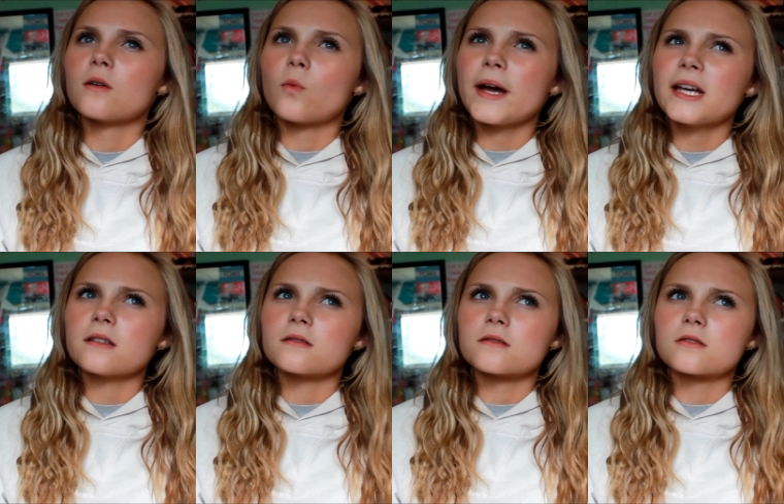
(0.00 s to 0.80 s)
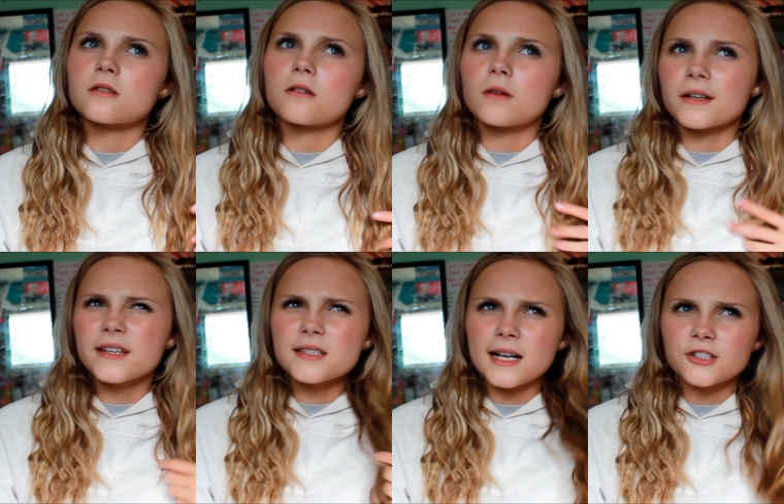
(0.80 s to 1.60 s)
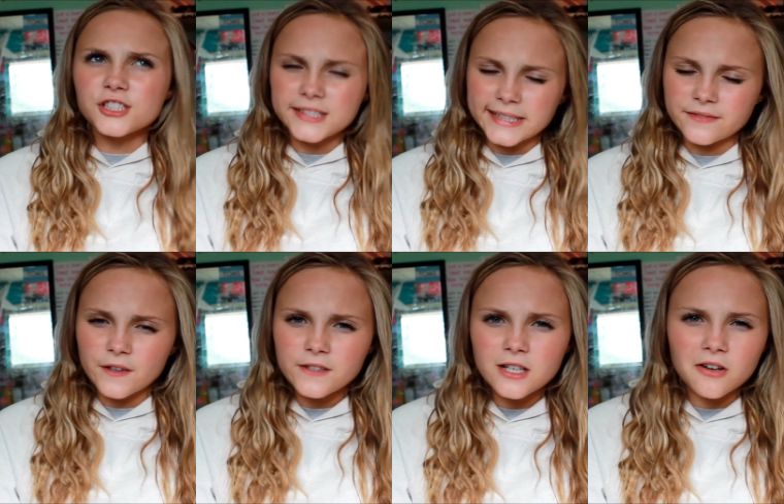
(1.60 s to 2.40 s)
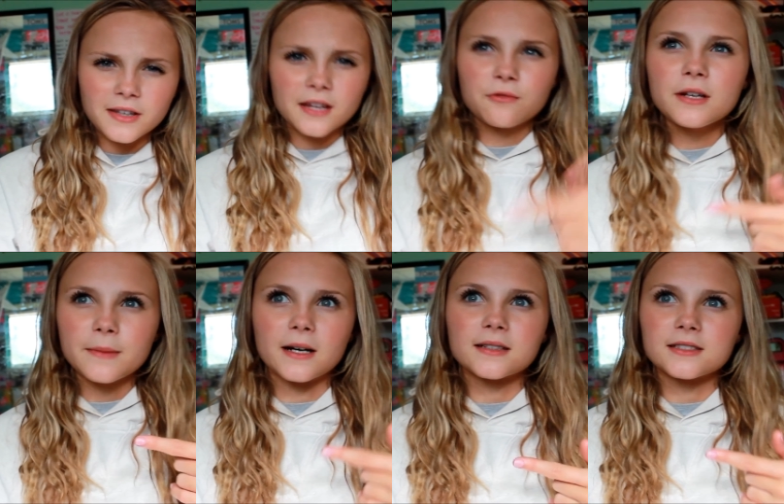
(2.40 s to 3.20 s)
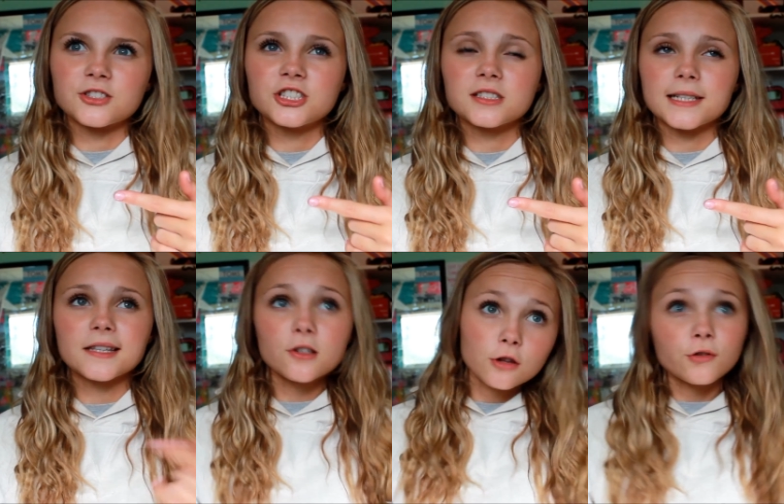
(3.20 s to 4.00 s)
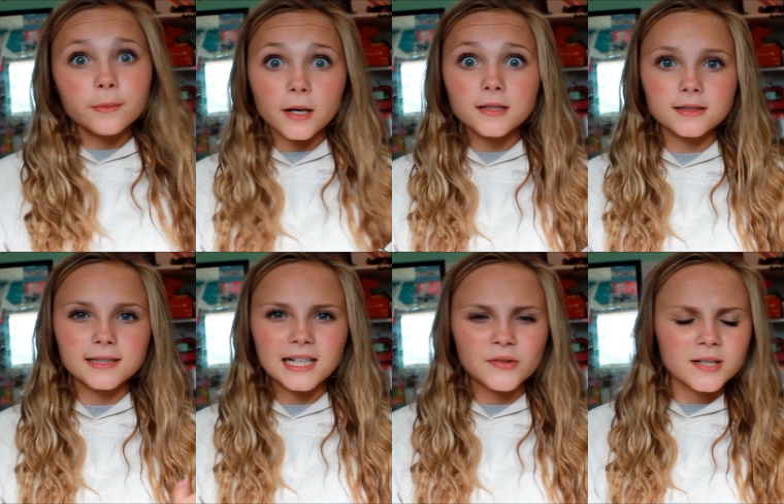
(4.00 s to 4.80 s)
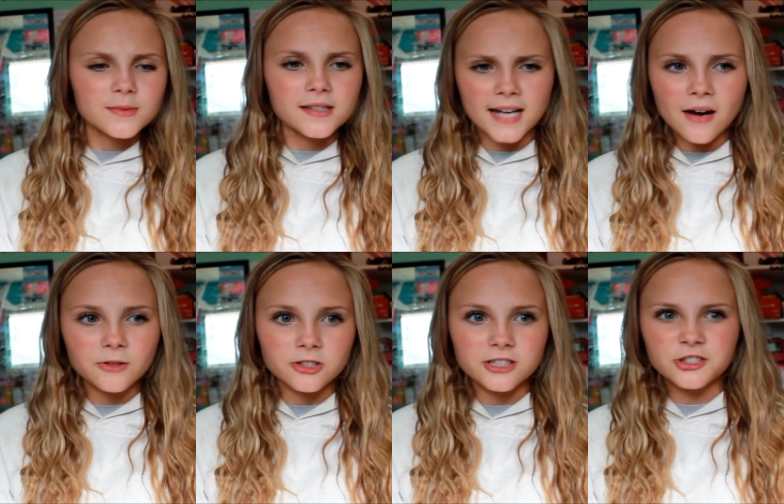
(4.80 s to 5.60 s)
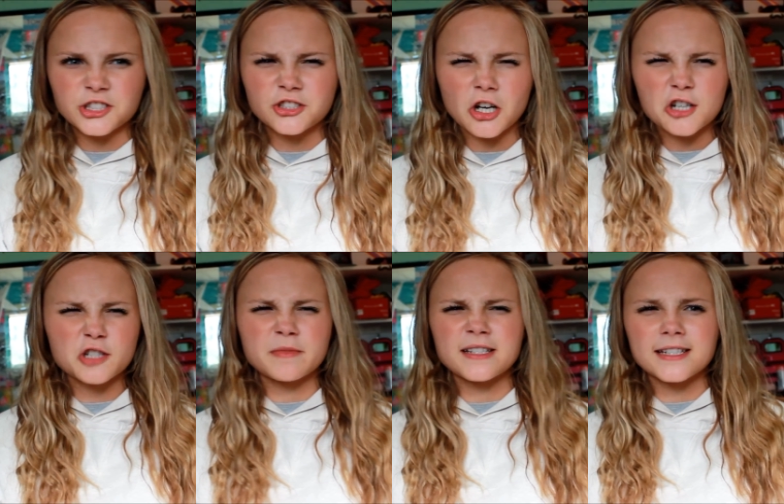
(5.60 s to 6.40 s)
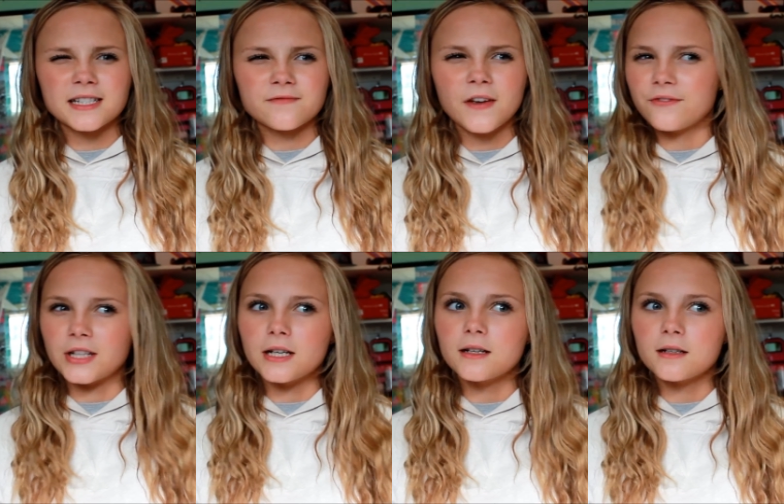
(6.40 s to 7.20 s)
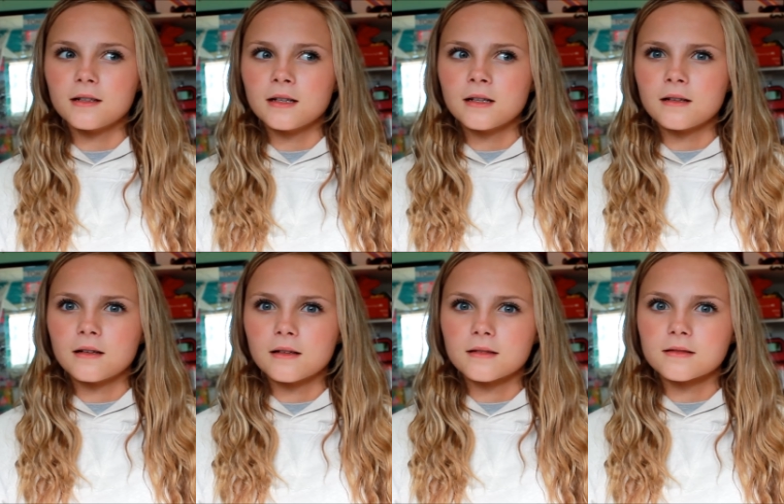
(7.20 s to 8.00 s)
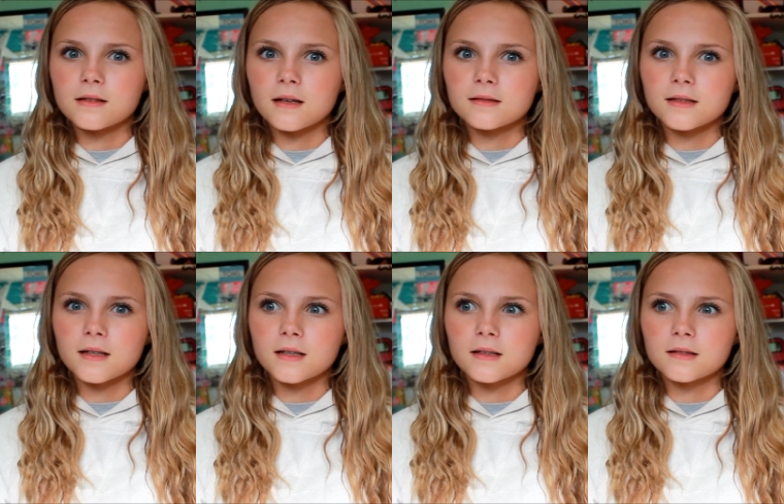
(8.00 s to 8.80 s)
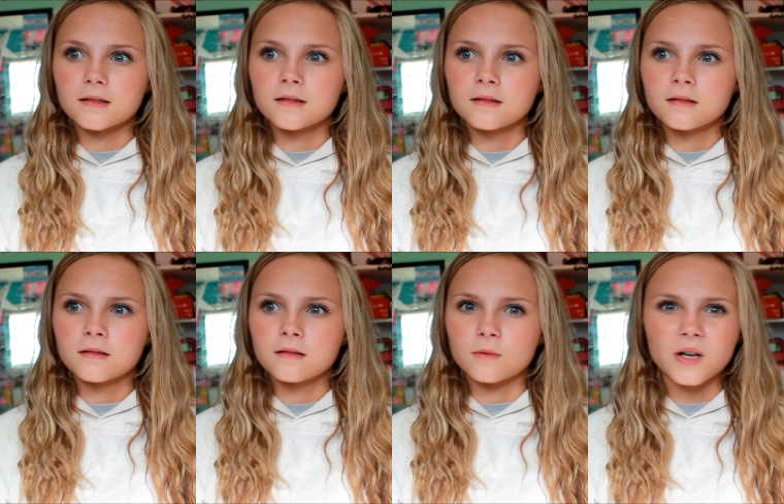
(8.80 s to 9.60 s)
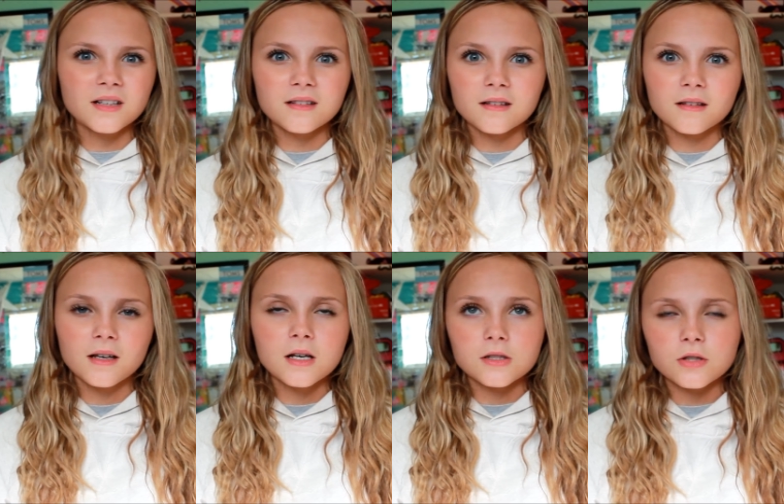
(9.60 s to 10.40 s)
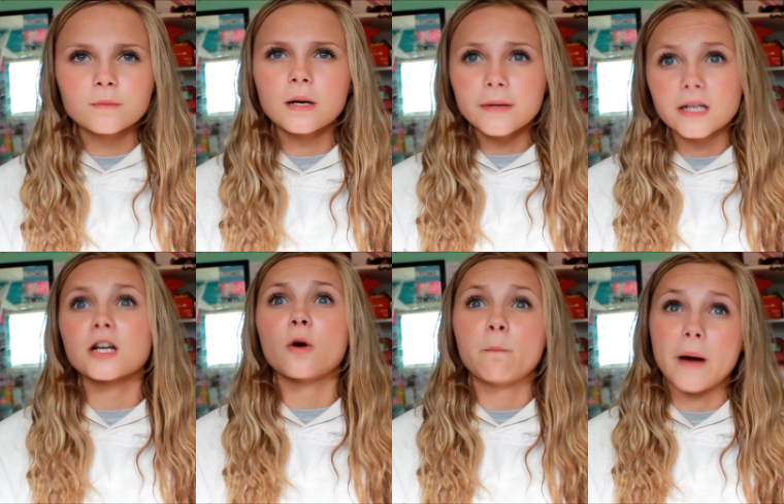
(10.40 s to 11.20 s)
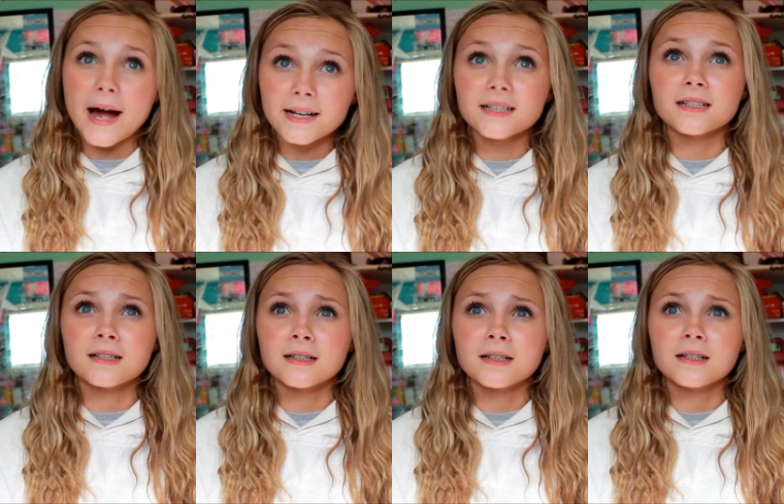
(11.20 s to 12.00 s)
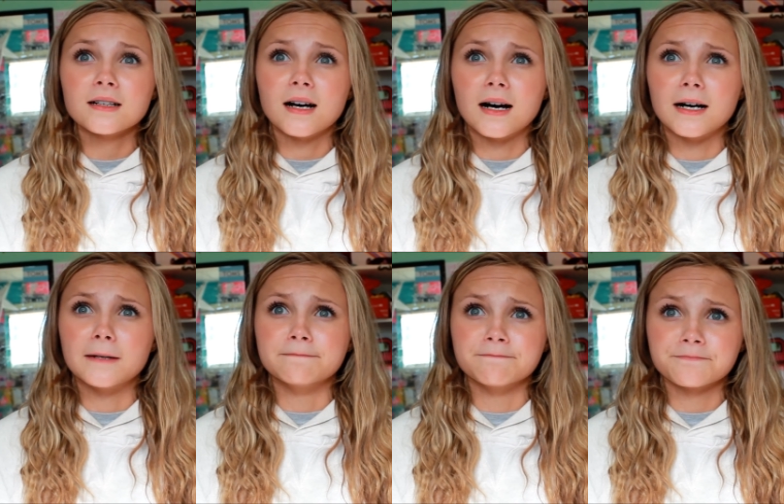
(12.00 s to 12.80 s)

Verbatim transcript: wait, so are these actually 650 or are they 3 bucks? And she's like, they're 3 bucks. And then I went up to the counter and she charged me 650. So I was like, what? So I'm probably going to go back um,